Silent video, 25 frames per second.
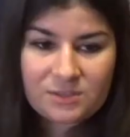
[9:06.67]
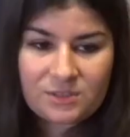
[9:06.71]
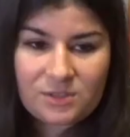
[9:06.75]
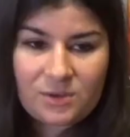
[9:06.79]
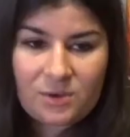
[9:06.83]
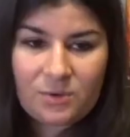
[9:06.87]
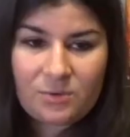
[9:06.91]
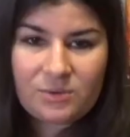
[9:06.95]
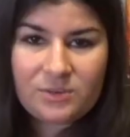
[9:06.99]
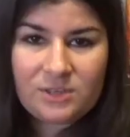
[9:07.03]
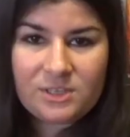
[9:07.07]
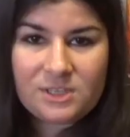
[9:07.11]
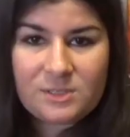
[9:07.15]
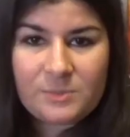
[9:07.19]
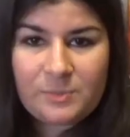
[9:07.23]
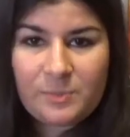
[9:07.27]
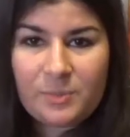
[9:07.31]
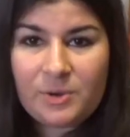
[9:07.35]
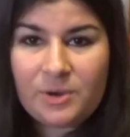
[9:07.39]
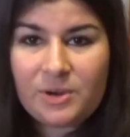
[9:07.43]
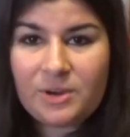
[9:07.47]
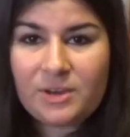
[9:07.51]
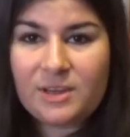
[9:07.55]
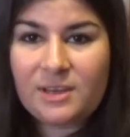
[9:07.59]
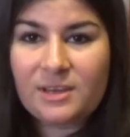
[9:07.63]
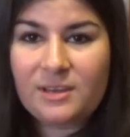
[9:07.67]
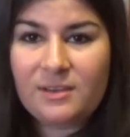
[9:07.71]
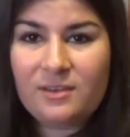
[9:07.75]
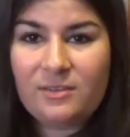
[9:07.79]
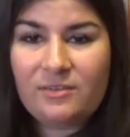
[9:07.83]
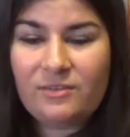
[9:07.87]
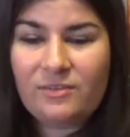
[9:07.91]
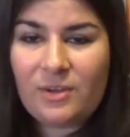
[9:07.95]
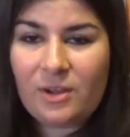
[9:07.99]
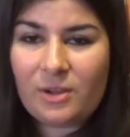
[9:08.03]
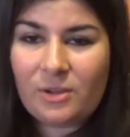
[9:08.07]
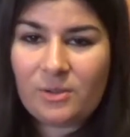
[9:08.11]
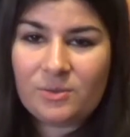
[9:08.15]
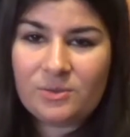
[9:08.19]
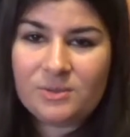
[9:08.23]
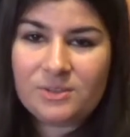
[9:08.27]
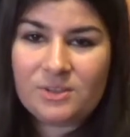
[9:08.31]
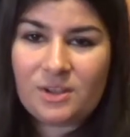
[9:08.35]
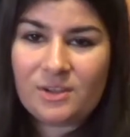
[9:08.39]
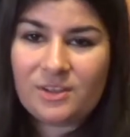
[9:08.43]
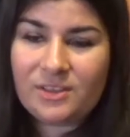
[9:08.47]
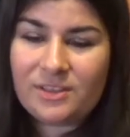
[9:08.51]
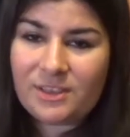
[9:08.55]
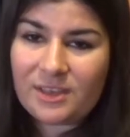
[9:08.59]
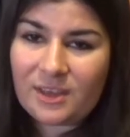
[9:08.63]
So this book follows
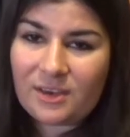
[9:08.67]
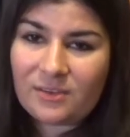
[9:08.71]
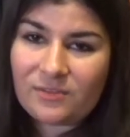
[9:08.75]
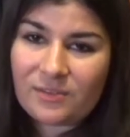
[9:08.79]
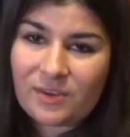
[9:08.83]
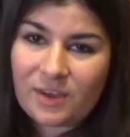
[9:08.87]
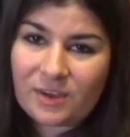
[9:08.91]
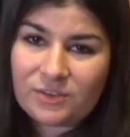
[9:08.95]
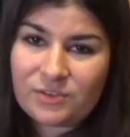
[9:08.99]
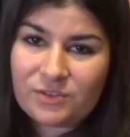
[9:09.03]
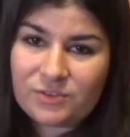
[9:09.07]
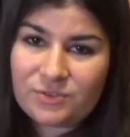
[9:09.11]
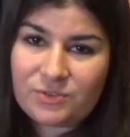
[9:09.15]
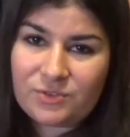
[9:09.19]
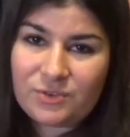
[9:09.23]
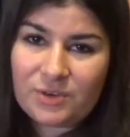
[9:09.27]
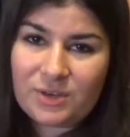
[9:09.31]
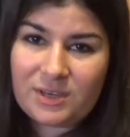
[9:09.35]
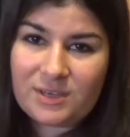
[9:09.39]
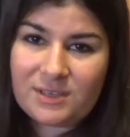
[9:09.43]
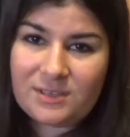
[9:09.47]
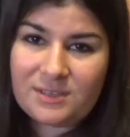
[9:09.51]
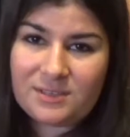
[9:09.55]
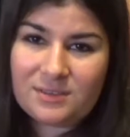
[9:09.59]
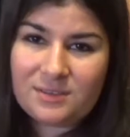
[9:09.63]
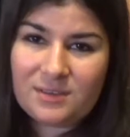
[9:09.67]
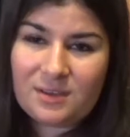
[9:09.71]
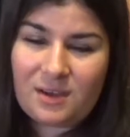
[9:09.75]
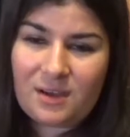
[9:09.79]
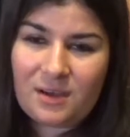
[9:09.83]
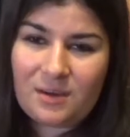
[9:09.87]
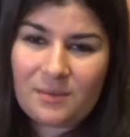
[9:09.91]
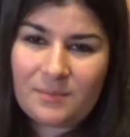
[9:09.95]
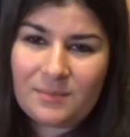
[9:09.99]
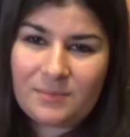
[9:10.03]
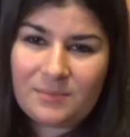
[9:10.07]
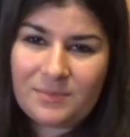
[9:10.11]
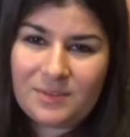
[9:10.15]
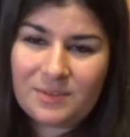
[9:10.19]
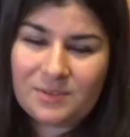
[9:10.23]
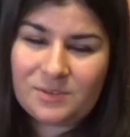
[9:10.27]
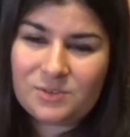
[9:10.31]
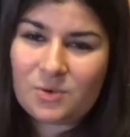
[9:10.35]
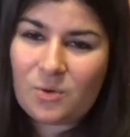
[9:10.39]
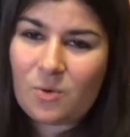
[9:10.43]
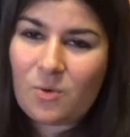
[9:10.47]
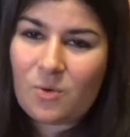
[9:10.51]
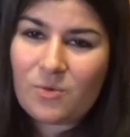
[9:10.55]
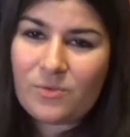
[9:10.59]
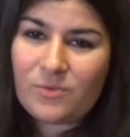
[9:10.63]
Althea Vestrit.
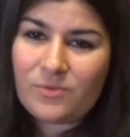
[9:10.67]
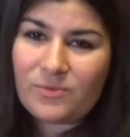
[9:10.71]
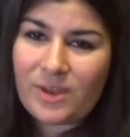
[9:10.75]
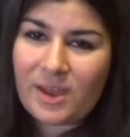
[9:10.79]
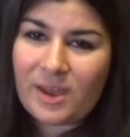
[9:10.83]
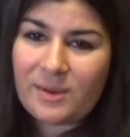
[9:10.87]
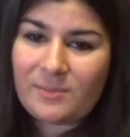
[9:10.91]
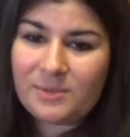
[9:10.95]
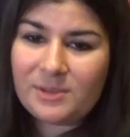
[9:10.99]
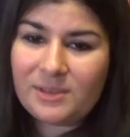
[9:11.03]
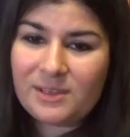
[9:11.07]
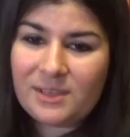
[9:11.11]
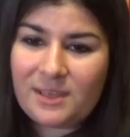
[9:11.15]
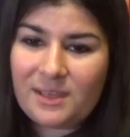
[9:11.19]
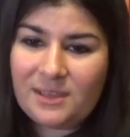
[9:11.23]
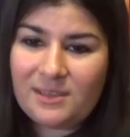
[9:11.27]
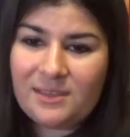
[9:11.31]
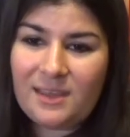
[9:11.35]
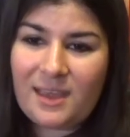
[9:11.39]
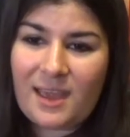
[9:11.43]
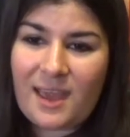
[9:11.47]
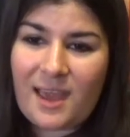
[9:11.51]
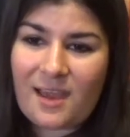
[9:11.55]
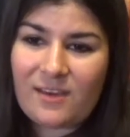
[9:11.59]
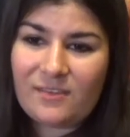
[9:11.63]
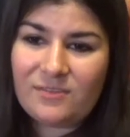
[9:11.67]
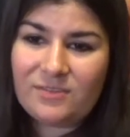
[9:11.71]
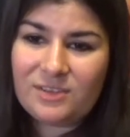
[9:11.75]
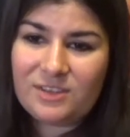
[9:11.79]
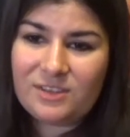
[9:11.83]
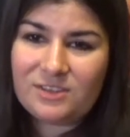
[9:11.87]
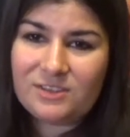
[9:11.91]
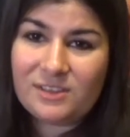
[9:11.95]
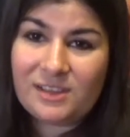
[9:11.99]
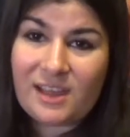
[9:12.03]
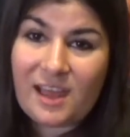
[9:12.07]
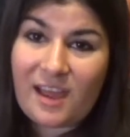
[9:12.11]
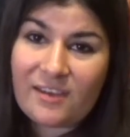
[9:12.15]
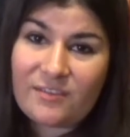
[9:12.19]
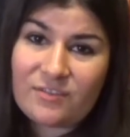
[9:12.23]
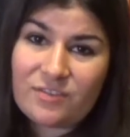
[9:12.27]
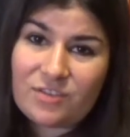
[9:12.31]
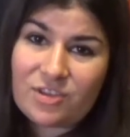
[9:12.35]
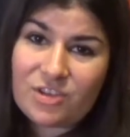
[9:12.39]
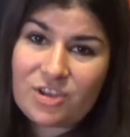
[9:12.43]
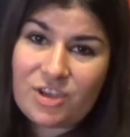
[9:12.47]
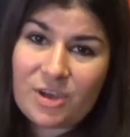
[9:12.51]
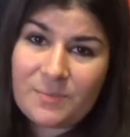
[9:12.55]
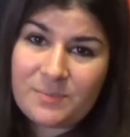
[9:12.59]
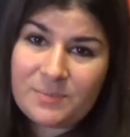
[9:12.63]
There's a whole family and they have these live
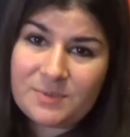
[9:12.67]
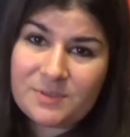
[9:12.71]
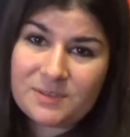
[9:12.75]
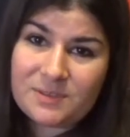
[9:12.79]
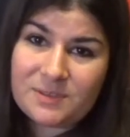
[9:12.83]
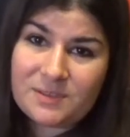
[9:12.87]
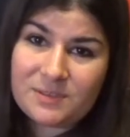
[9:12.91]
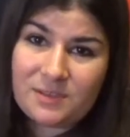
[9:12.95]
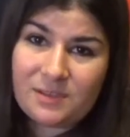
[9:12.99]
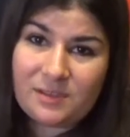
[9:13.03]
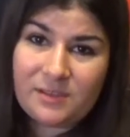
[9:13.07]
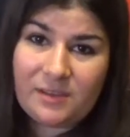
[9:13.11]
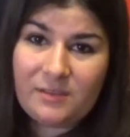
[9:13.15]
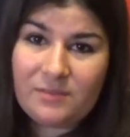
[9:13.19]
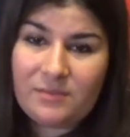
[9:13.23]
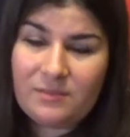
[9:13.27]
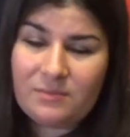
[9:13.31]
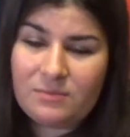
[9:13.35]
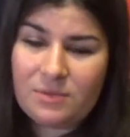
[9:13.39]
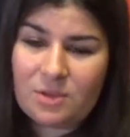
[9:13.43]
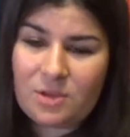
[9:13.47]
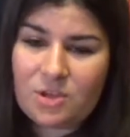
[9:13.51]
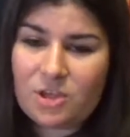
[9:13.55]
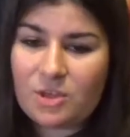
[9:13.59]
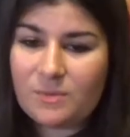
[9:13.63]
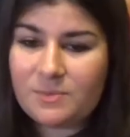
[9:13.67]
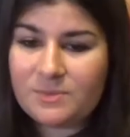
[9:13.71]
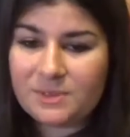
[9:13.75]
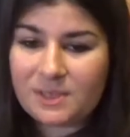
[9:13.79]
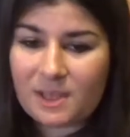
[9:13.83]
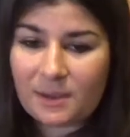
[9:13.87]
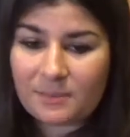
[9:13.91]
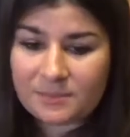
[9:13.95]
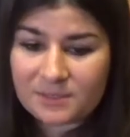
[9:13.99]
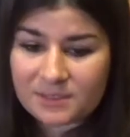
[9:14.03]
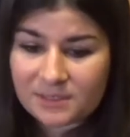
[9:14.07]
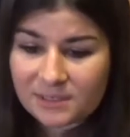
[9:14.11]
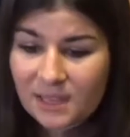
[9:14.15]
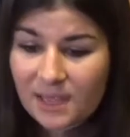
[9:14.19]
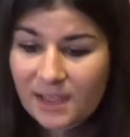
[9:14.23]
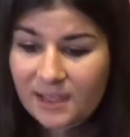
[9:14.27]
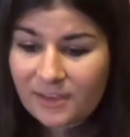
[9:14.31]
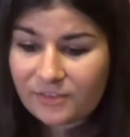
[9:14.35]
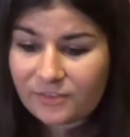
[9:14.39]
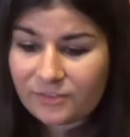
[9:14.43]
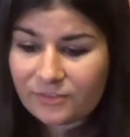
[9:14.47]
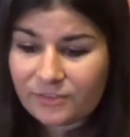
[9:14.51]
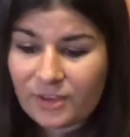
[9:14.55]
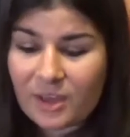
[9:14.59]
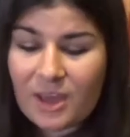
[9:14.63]
ships. The ships come to
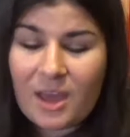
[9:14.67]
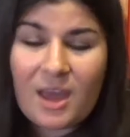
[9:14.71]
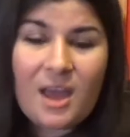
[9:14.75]
life.